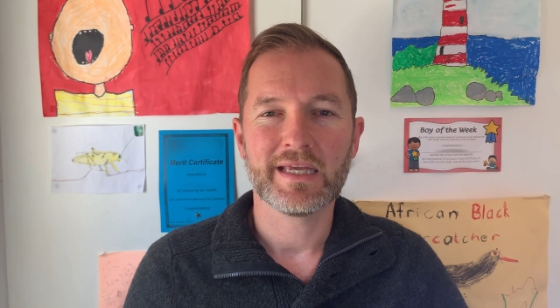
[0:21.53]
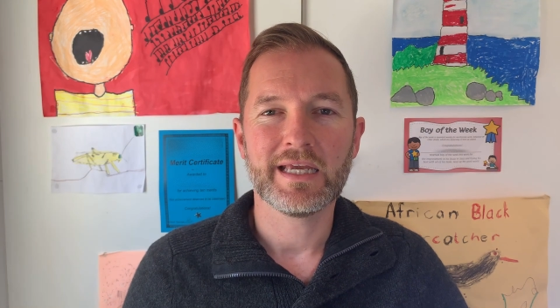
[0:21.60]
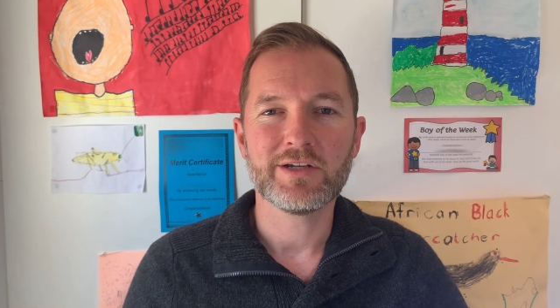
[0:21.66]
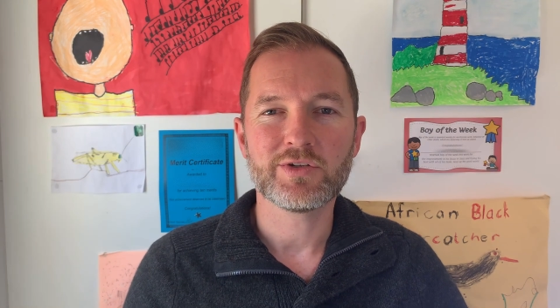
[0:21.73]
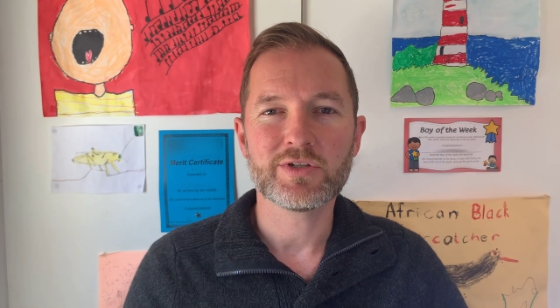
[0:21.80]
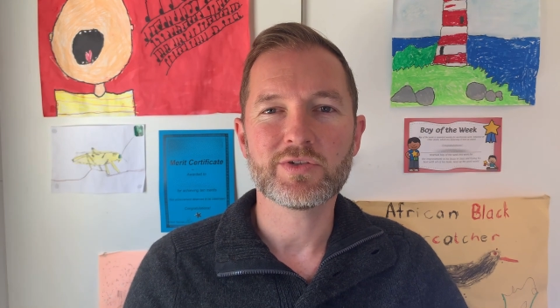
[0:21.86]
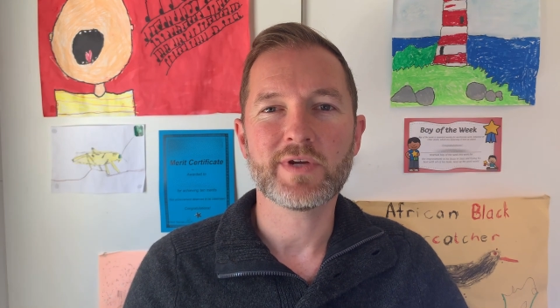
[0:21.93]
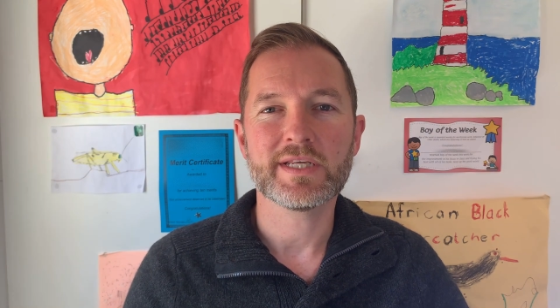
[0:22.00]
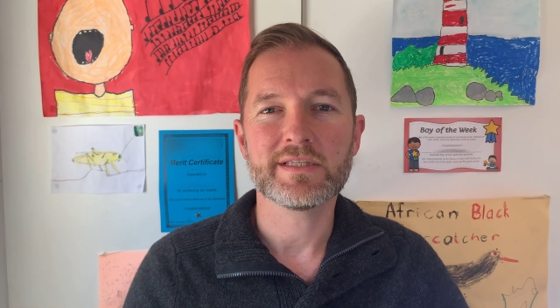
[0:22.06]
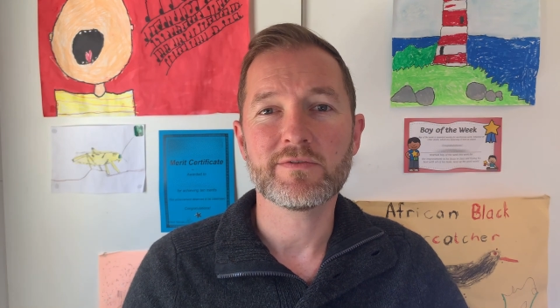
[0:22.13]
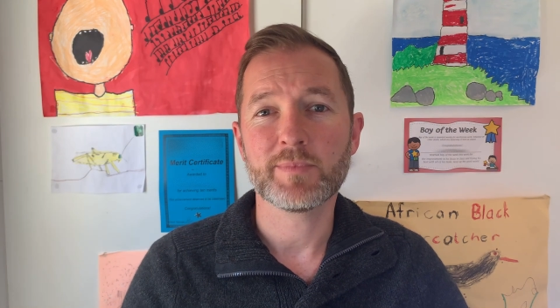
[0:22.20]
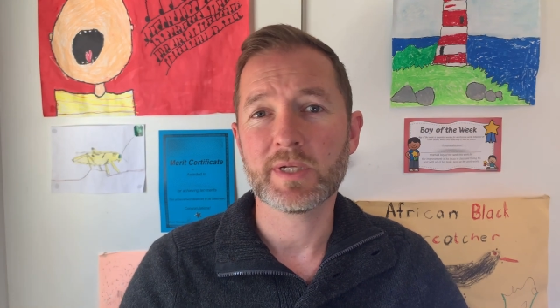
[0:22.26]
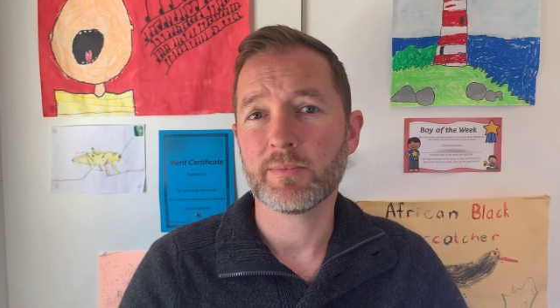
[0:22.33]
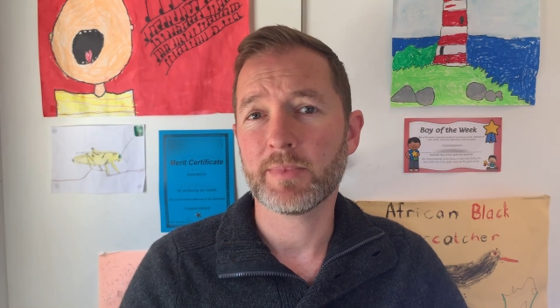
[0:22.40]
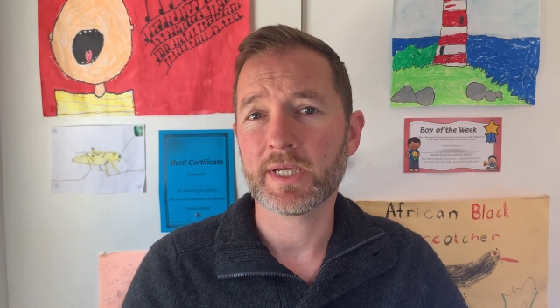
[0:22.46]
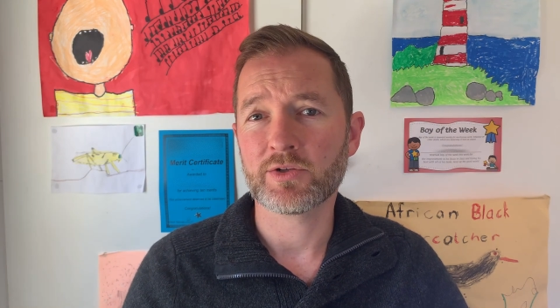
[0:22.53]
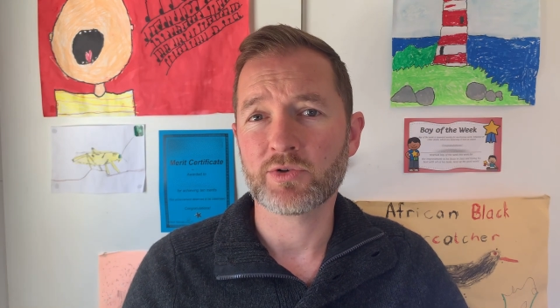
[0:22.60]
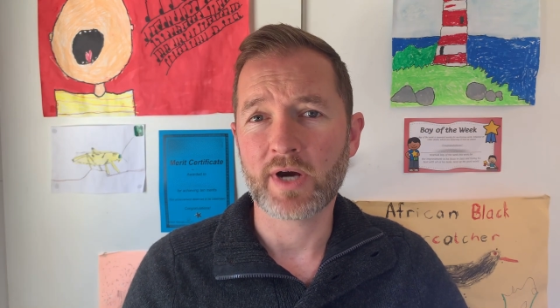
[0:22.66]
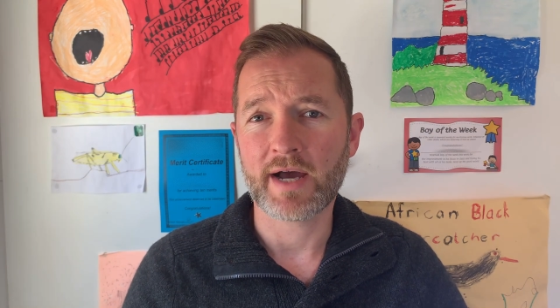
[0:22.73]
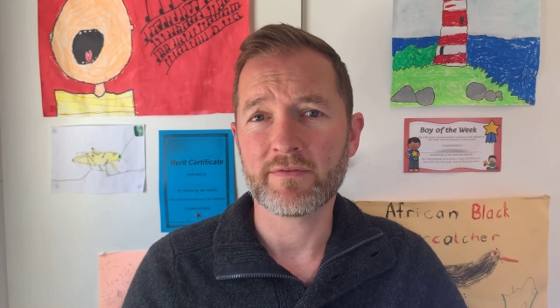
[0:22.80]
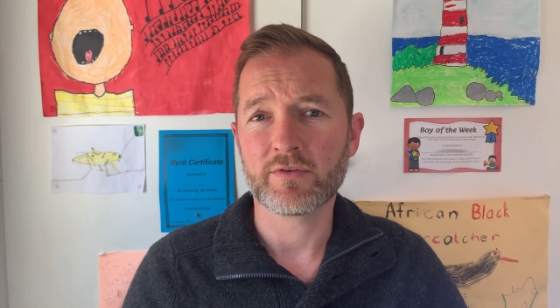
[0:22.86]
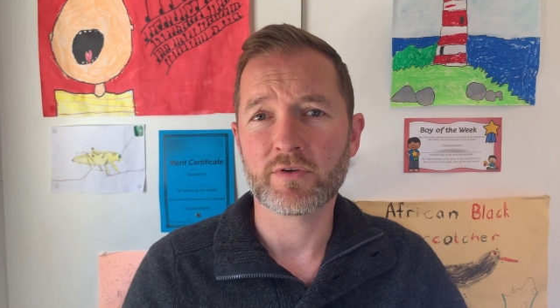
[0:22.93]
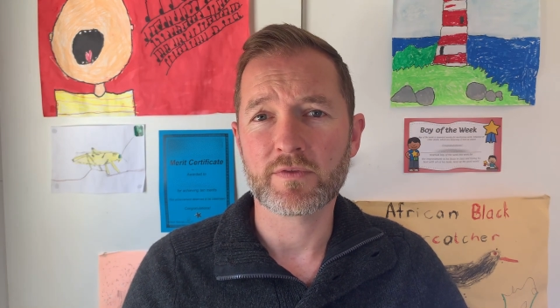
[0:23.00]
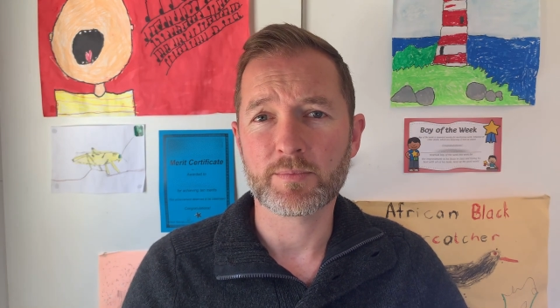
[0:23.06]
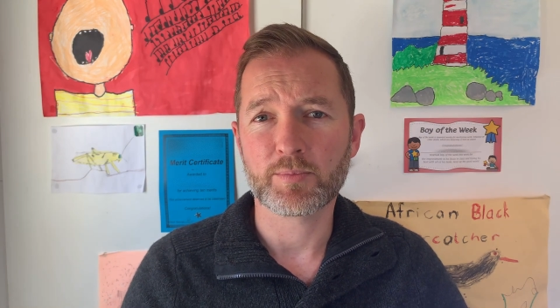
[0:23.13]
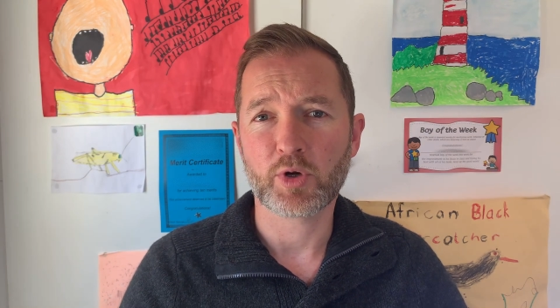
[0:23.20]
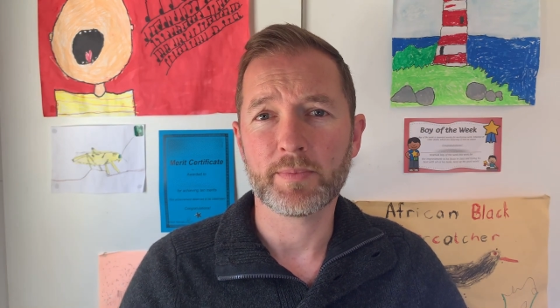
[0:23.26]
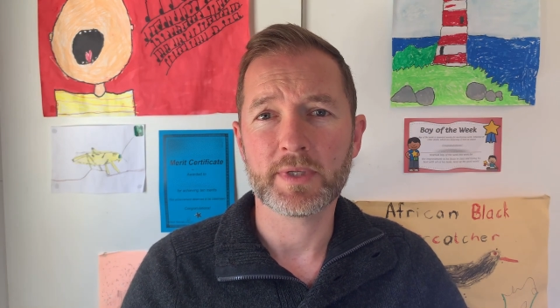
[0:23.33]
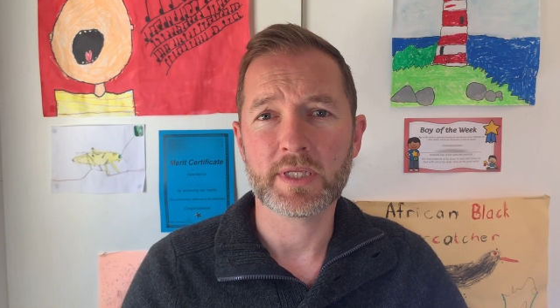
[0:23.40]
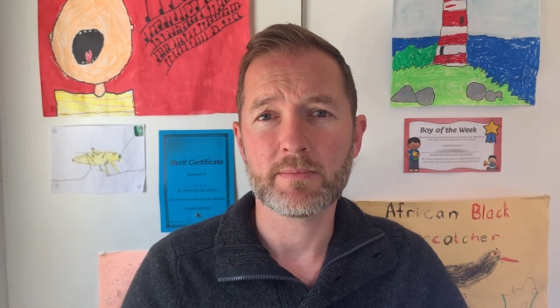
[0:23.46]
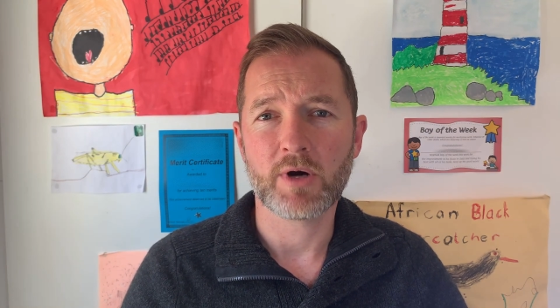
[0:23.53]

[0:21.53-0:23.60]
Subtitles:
Interest rates have been a big driver of the property